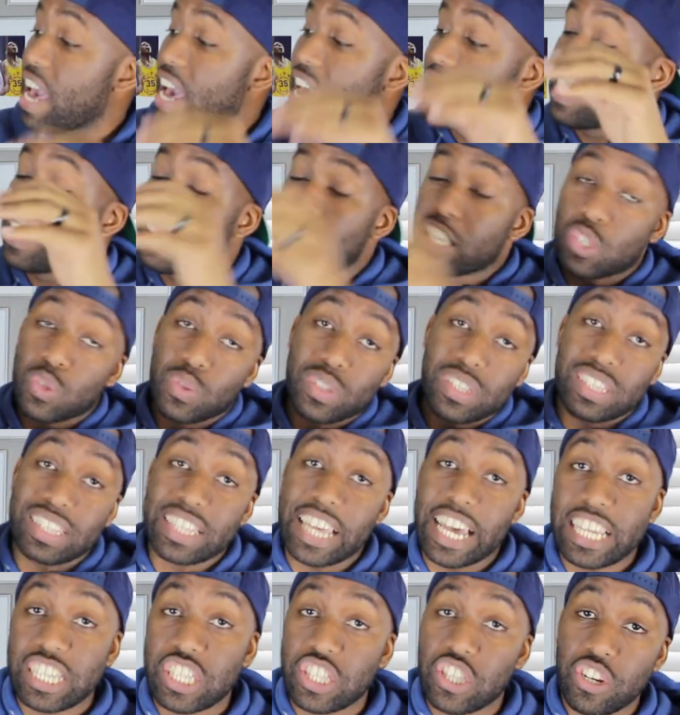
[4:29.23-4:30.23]
and this was a
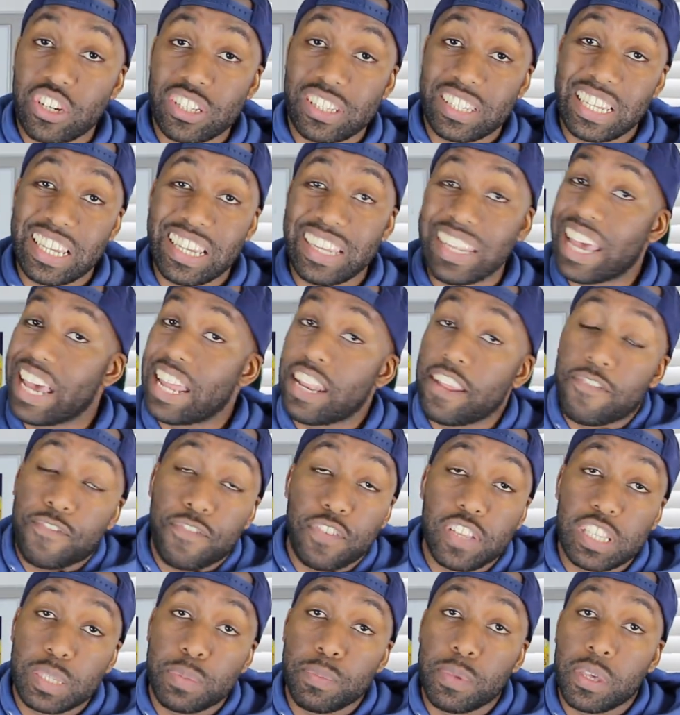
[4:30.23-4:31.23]
size 13, and it
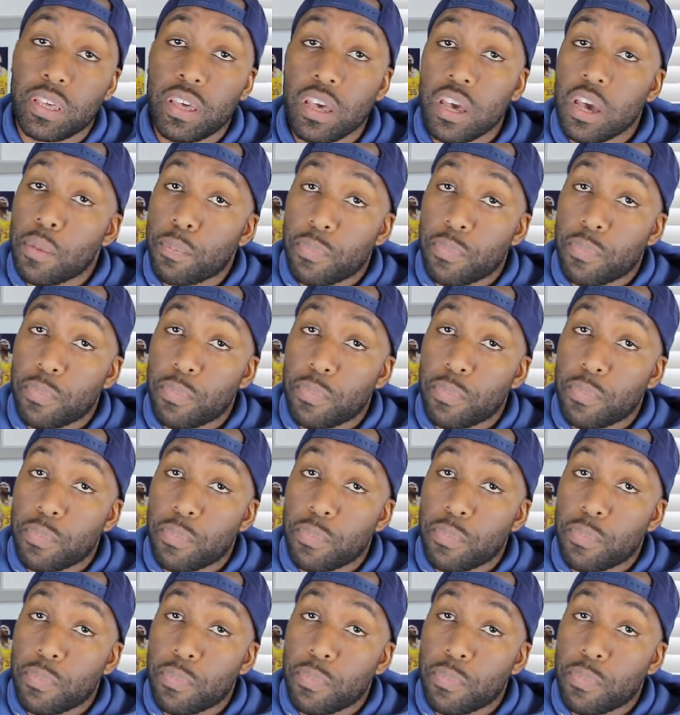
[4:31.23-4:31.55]
fits me